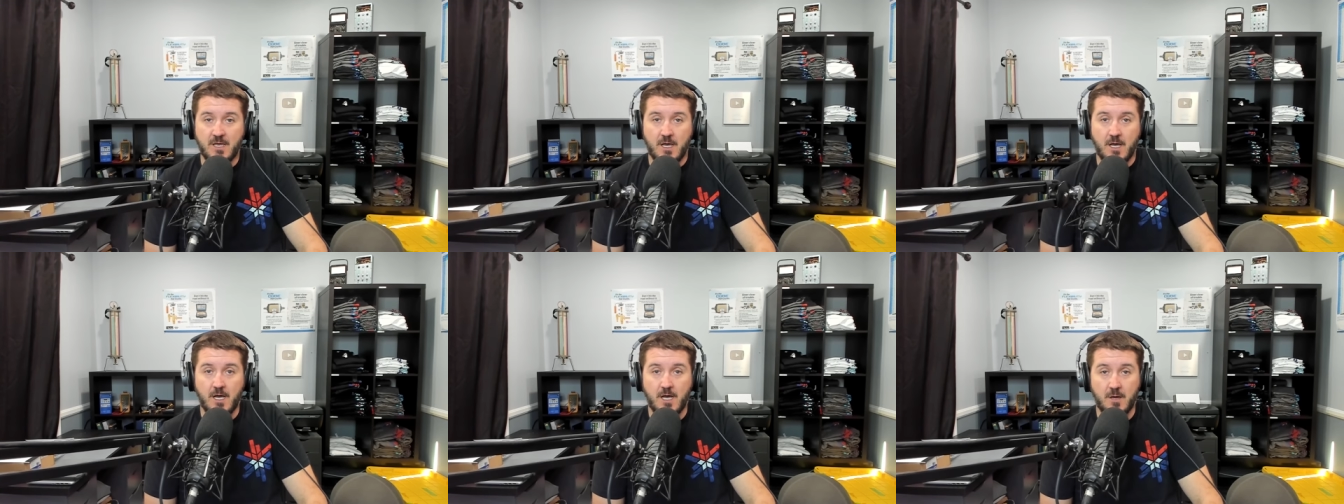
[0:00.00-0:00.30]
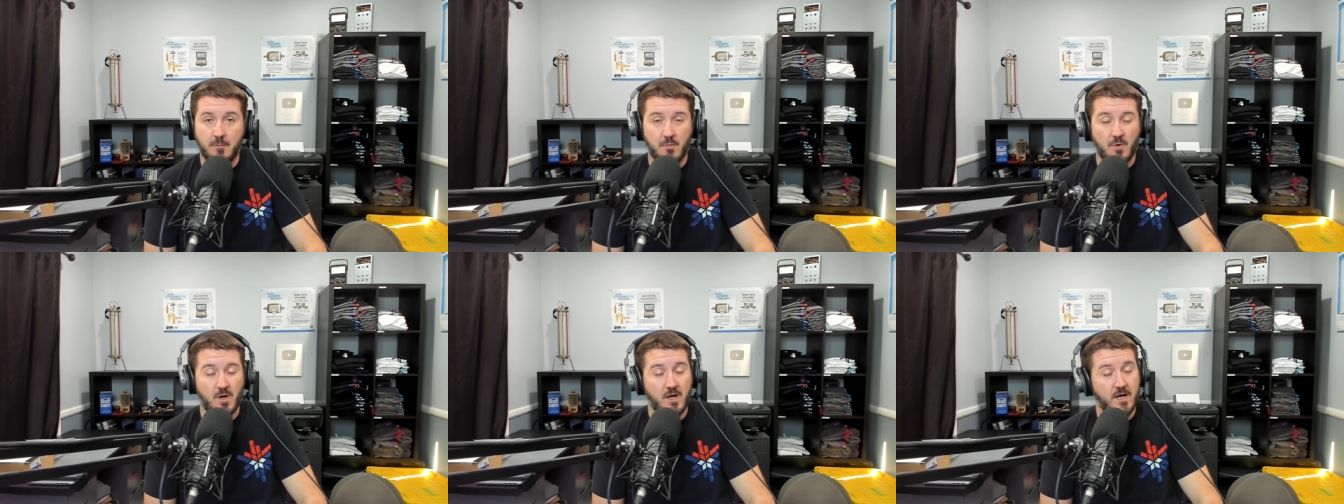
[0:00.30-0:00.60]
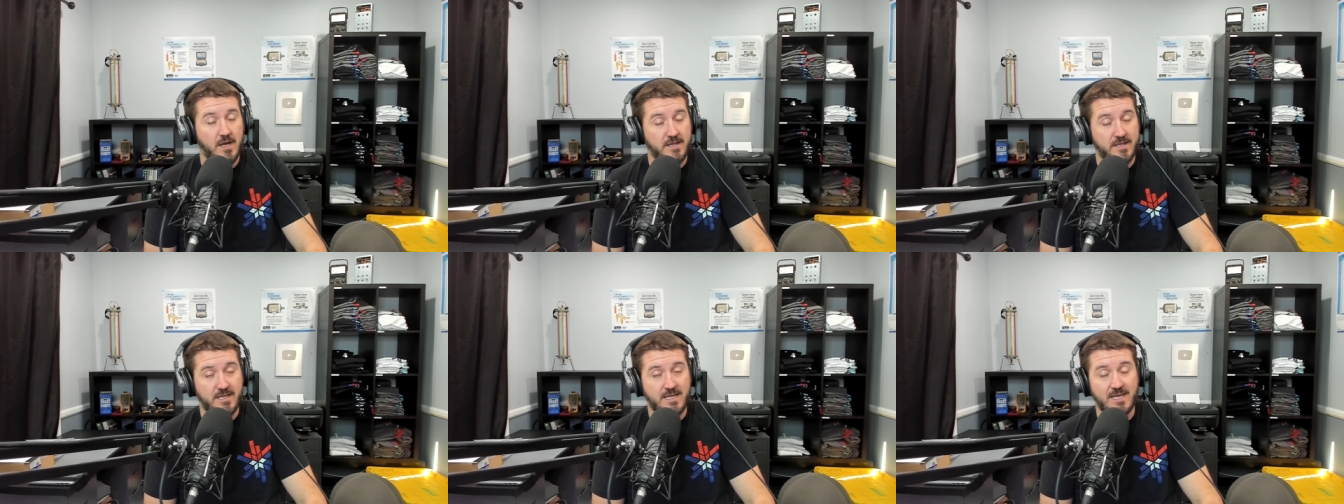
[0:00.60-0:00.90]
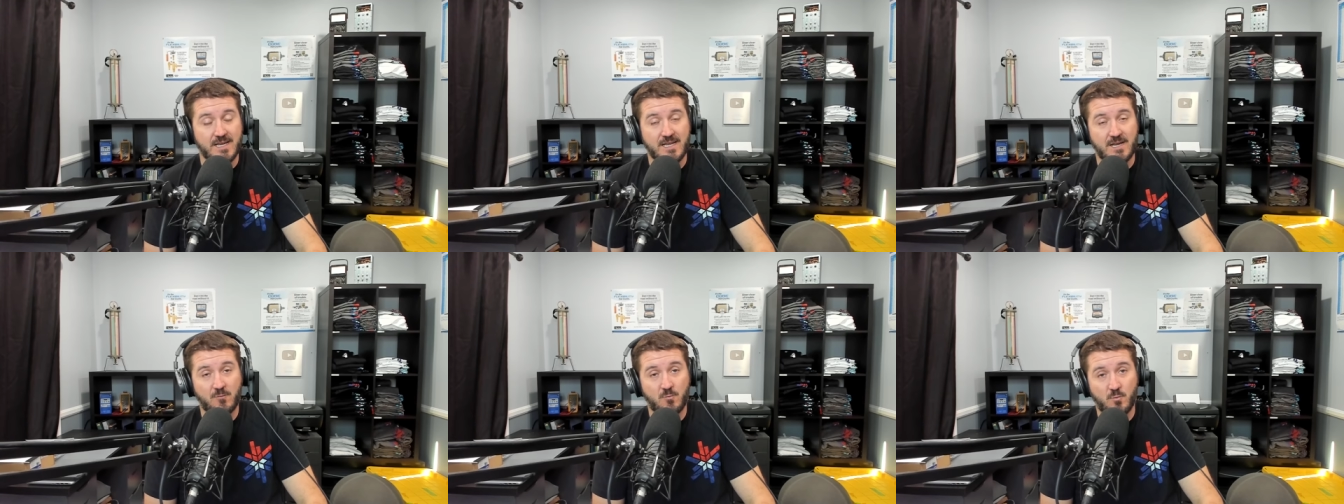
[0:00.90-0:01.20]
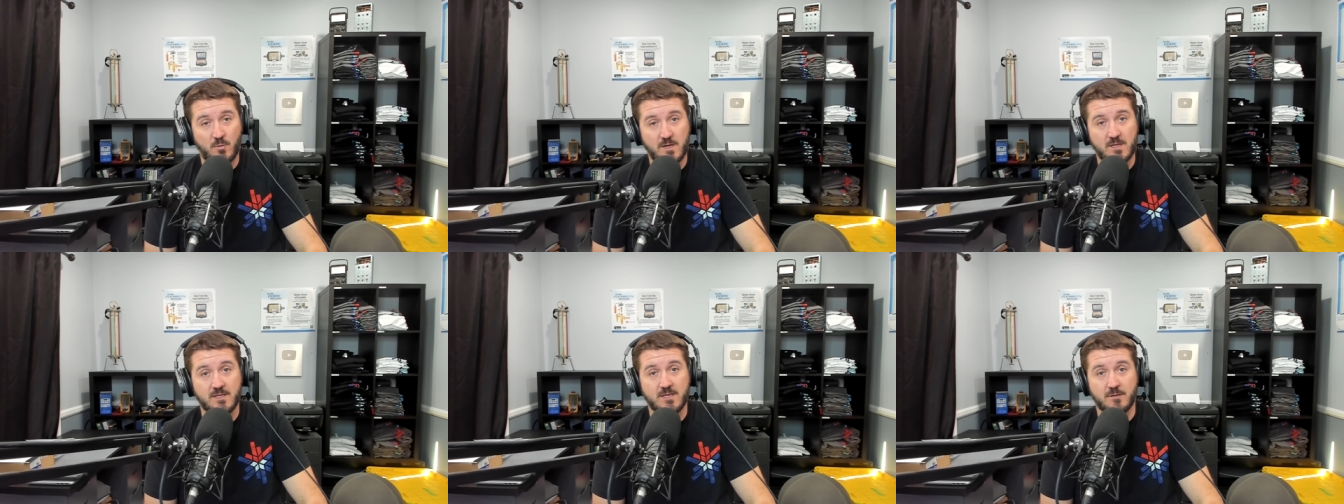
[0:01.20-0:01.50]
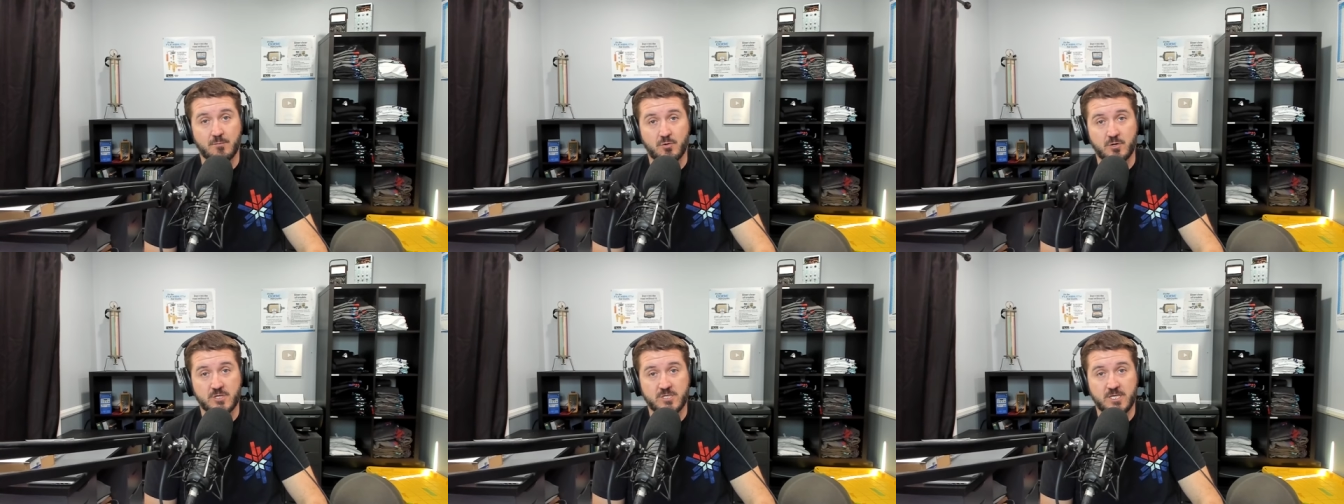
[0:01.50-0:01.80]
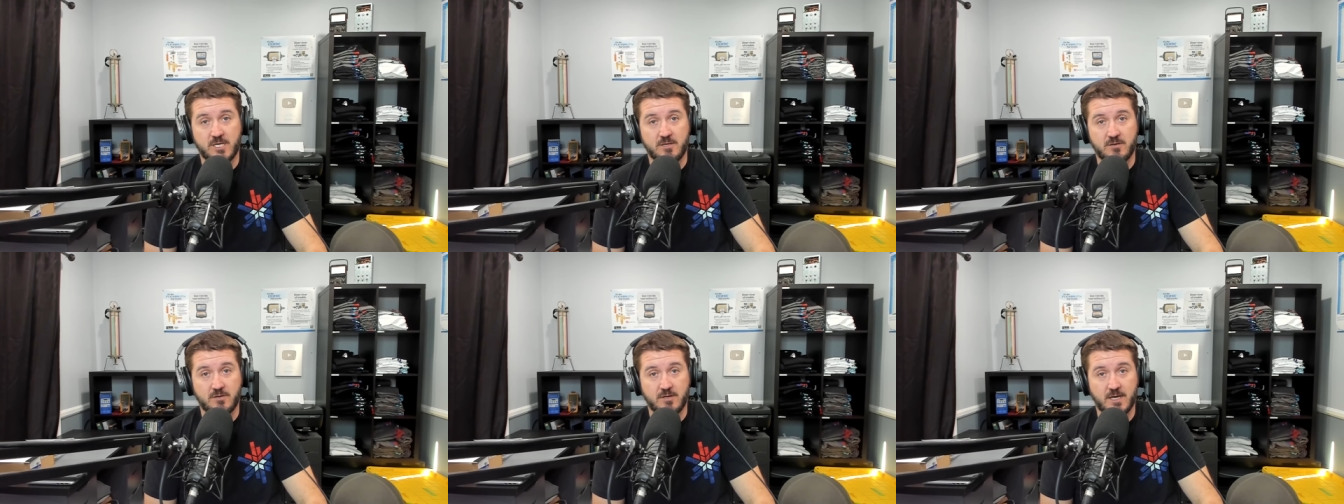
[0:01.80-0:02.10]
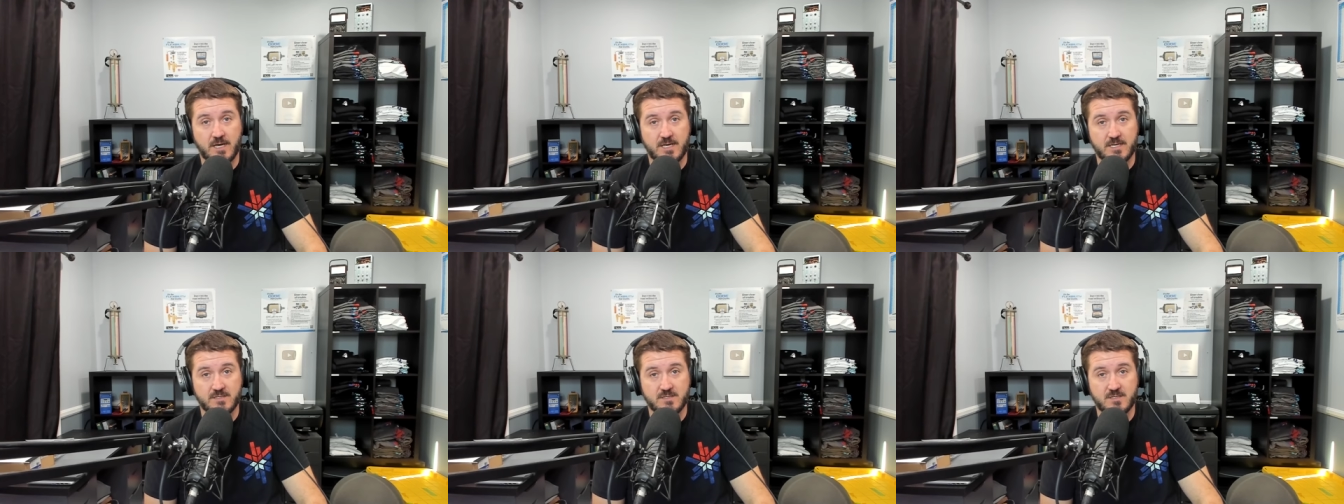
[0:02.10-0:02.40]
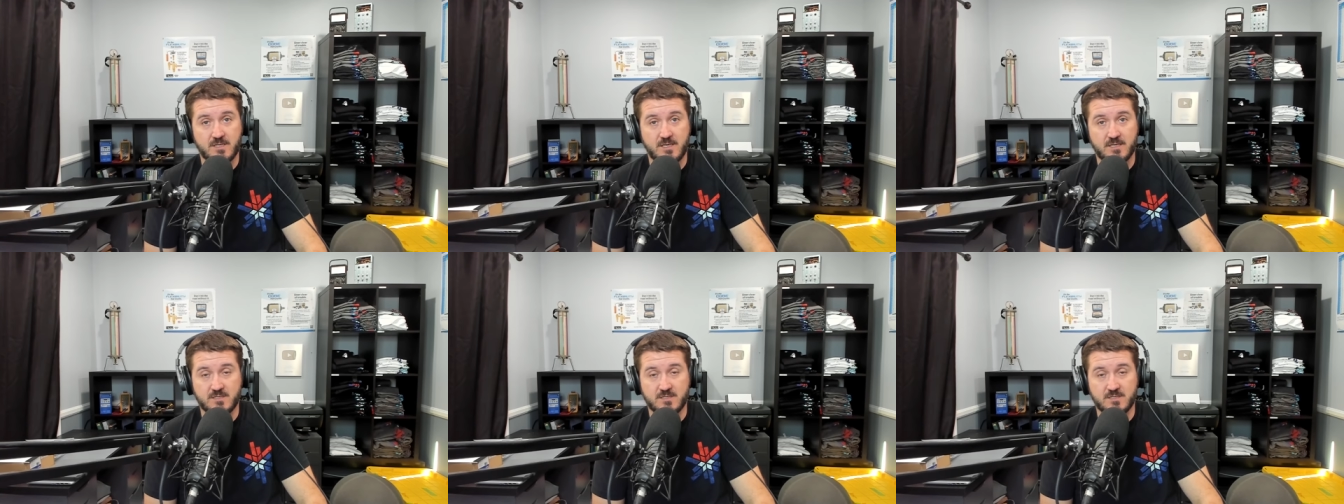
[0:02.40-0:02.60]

Um, again, I really appreciate you guys.